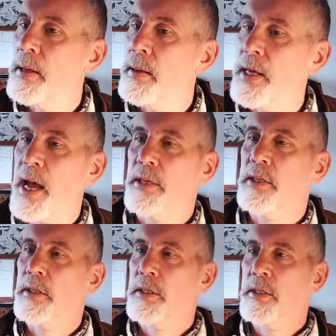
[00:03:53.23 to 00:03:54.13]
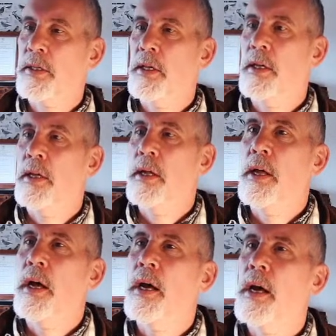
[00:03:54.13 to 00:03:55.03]
yes,
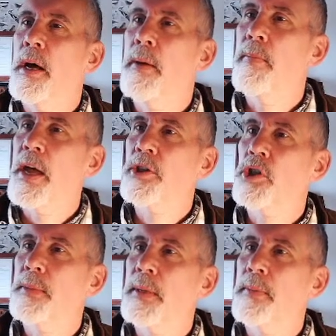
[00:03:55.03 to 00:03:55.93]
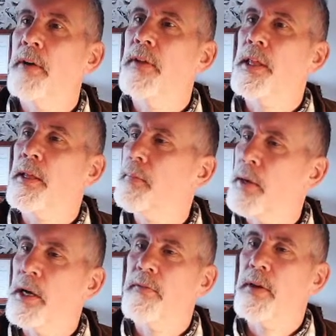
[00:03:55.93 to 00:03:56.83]
that should be
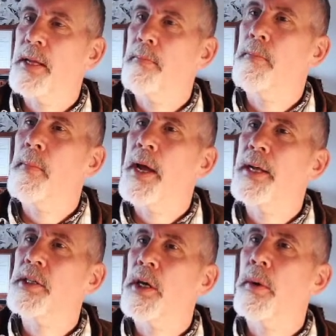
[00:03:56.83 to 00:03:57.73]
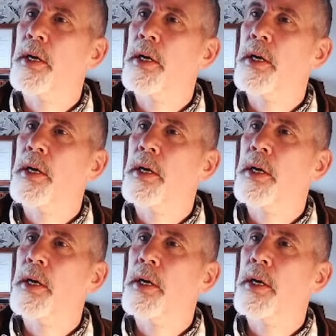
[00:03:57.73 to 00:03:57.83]
perfectly made. So I'll